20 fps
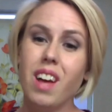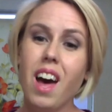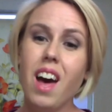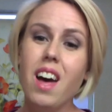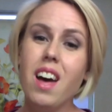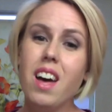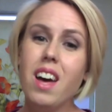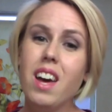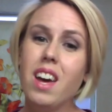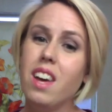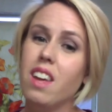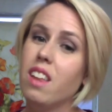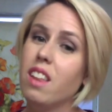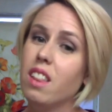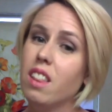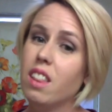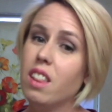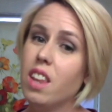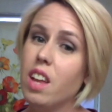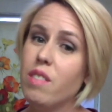I
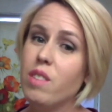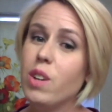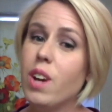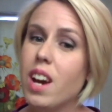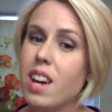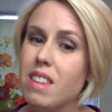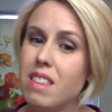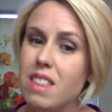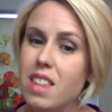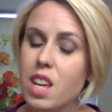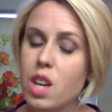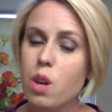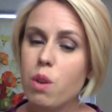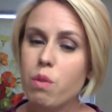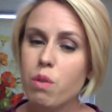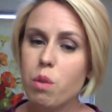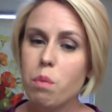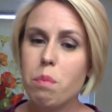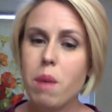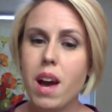love you guys. Thank you
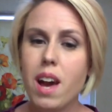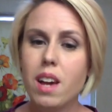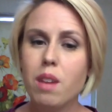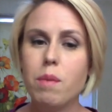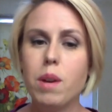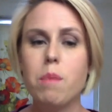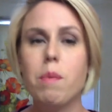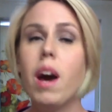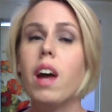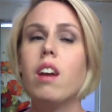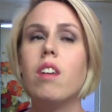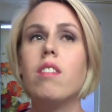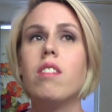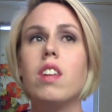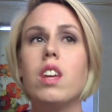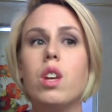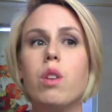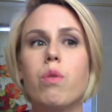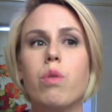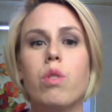for buying my patterns.
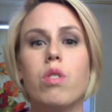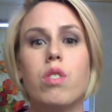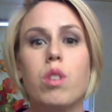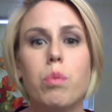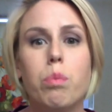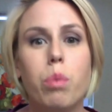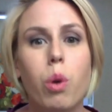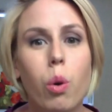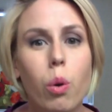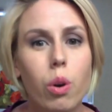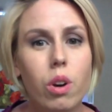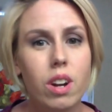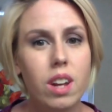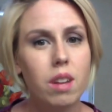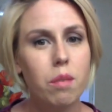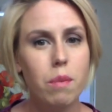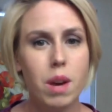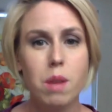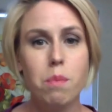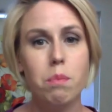Thank you for
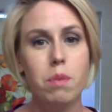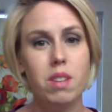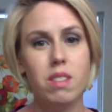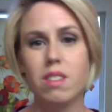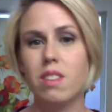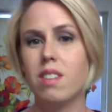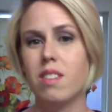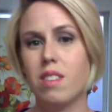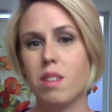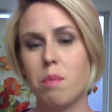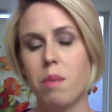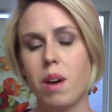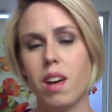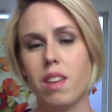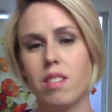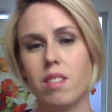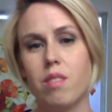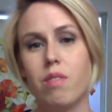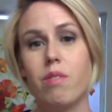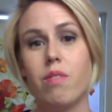supporting my business the
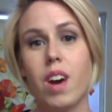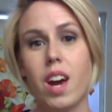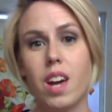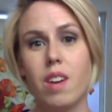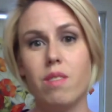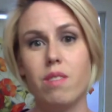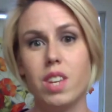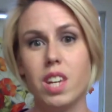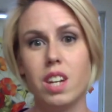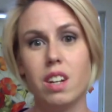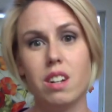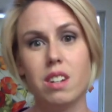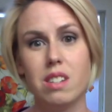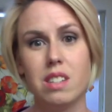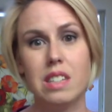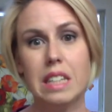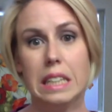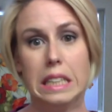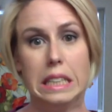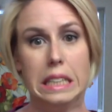past 5
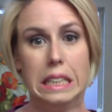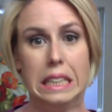years.